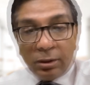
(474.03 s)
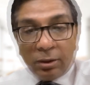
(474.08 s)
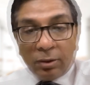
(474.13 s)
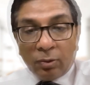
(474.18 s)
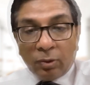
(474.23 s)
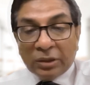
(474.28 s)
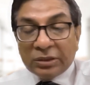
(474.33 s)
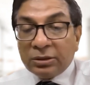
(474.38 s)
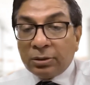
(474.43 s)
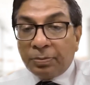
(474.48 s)

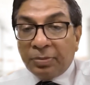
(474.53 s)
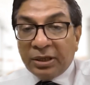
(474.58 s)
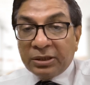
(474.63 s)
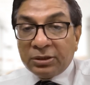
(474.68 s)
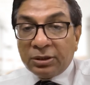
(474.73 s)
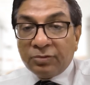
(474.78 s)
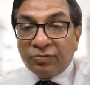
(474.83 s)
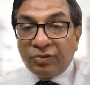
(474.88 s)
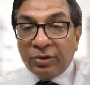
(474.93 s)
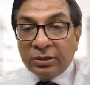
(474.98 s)
Once the
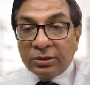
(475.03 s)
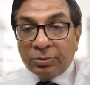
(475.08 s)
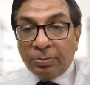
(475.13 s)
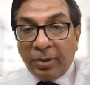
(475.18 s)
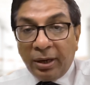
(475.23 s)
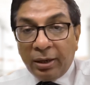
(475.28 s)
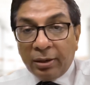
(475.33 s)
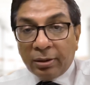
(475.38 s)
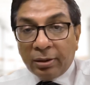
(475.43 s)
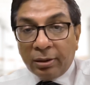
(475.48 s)
patient feels
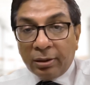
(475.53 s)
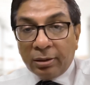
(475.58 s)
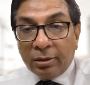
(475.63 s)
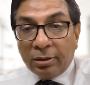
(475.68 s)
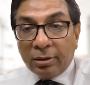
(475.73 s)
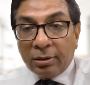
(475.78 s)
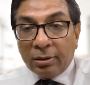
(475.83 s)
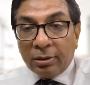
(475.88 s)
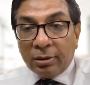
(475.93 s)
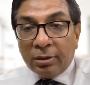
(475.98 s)
better,
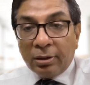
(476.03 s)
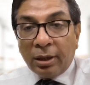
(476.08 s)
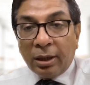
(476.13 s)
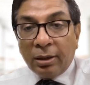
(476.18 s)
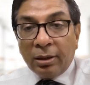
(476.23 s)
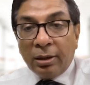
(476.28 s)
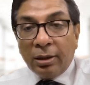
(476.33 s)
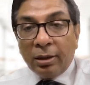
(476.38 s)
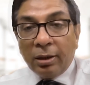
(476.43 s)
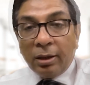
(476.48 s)

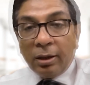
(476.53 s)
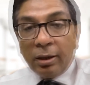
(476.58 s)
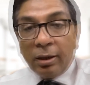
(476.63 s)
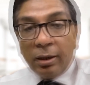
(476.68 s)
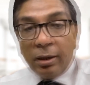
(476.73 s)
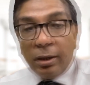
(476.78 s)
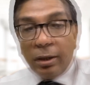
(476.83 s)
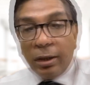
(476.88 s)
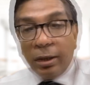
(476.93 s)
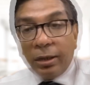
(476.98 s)
then
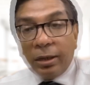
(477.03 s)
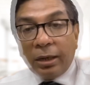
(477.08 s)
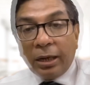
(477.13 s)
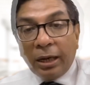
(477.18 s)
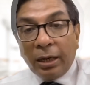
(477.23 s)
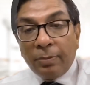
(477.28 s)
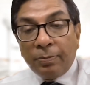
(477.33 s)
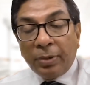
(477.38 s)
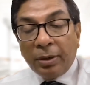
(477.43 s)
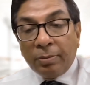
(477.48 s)
it'll
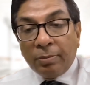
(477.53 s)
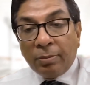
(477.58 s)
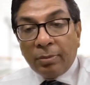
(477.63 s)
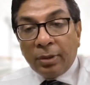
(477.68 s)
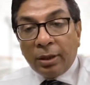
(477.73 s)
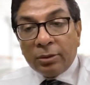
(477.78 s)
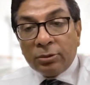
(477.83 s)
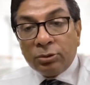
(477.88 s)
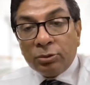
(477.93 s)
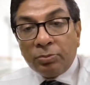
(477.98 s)
help him
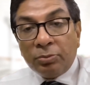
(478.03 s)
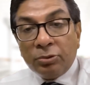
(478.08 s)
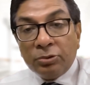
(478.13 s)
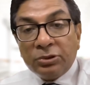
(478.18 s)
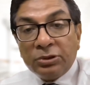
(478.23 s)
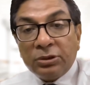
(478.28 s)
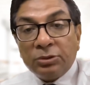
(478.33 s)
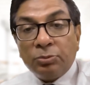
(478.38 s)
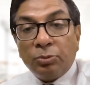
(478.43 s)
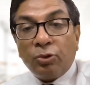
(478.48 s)
to
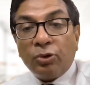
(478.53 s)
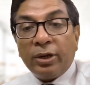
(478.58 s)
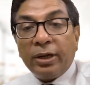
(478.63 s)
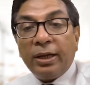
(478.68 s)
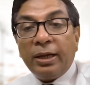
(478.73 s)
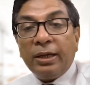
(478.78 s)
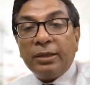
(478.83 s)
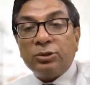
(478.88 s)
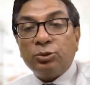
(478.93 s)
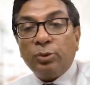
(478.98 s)
boost his
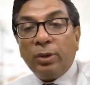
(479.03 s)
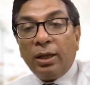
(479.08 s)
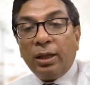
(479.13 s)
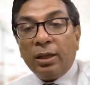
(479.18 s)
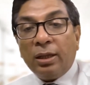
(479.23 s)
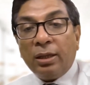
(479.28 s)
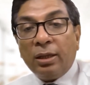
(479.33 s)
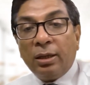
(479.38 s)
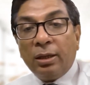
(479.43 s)
morale as well.